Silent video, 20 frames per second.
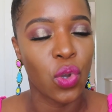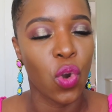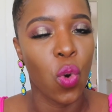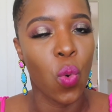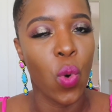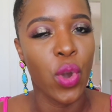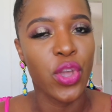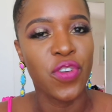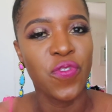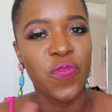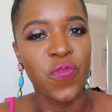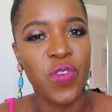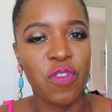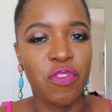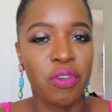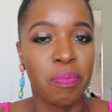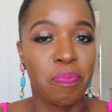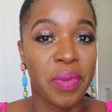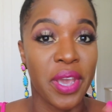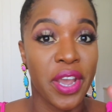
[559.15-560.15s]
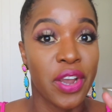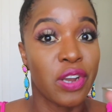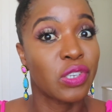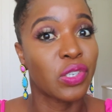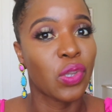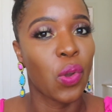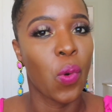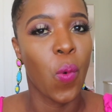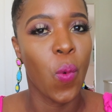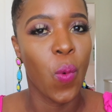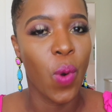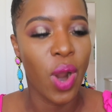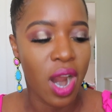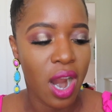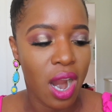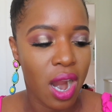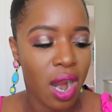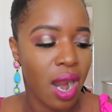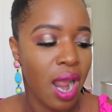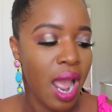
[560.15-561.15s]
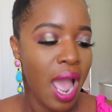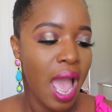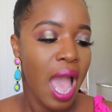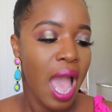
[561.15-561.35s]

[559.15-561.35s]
or what your favorite pairs were.